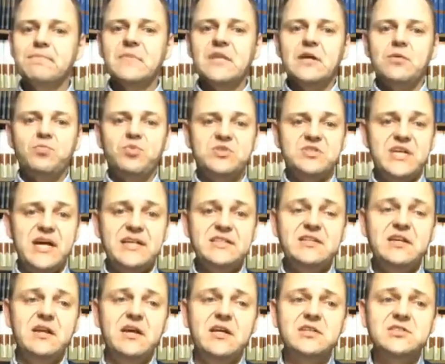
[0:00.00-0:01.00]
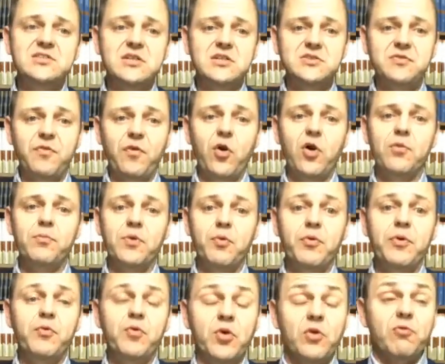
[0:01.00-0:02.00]
protected us thus far. But we
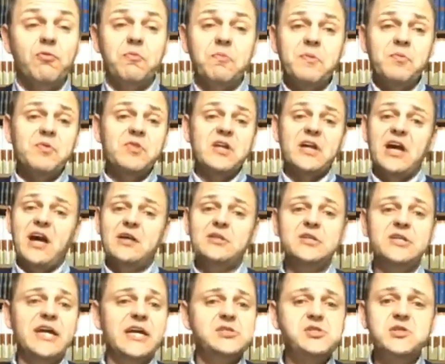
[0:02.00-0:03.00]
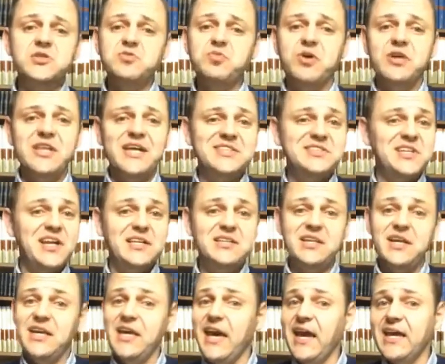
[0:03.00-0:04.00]
want to remember the congregations where that's not the
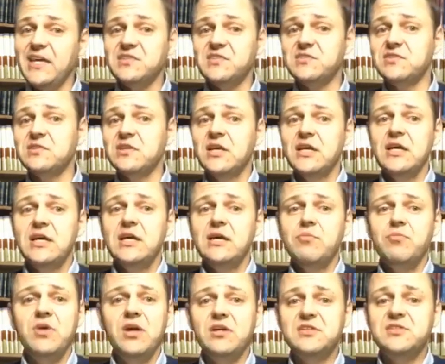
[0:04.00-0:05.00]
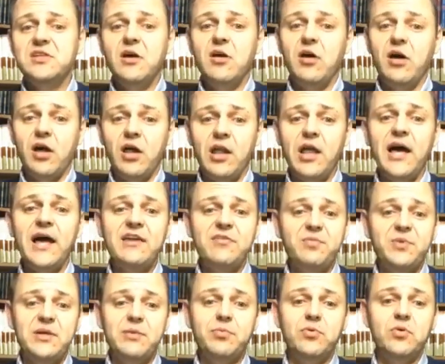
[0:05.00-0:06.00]
case, because there are a lot of
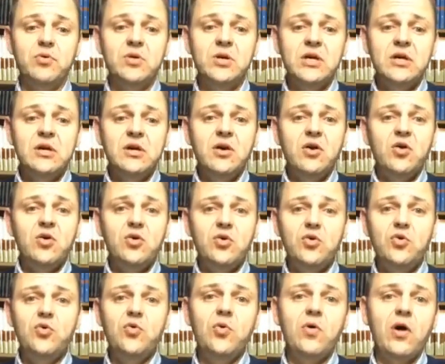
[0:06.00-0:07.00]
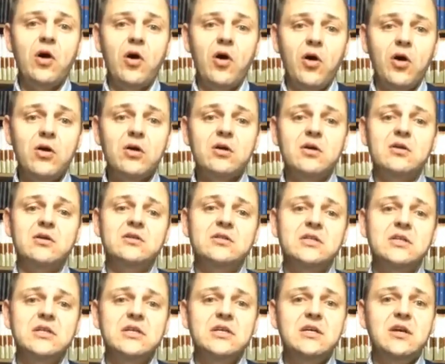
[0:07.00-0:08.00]
people who are
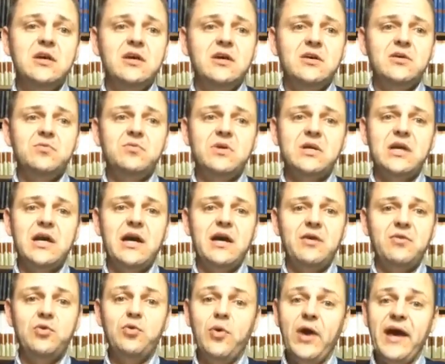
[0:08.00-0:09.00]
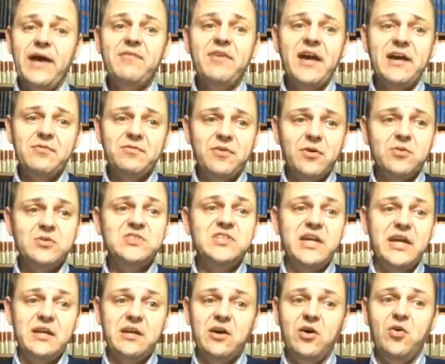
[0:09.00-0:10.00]
uh, who have had folks they
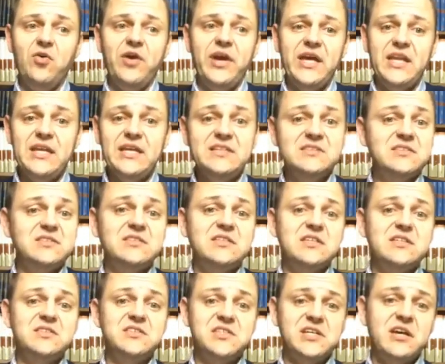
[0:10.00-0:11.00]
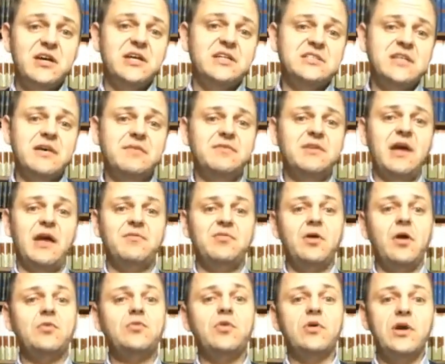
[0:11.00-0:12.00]
know, and it's it's serious. I've I've
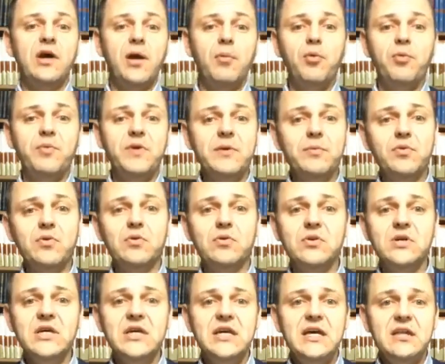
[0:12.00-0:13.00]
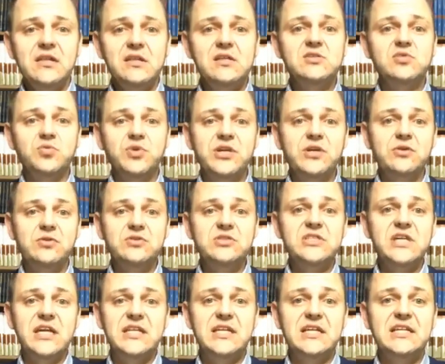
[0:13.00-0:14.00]
talked to a couple people this week who
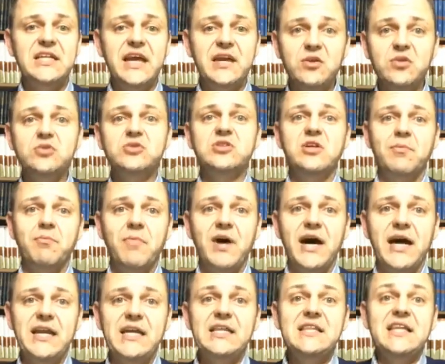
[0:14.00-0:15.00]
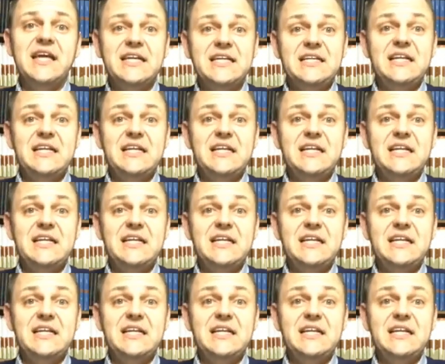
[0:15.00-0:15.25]
said that they knew somebody that